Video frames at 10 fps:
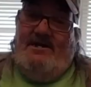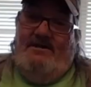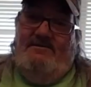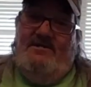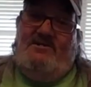
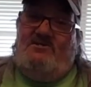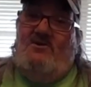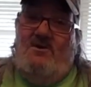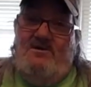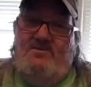and this is
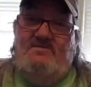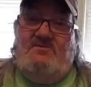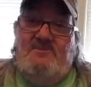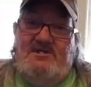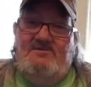a hard one
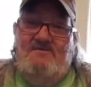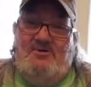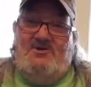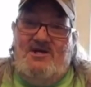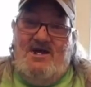for me to
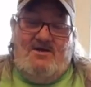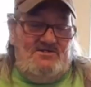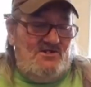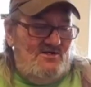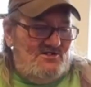pronounce,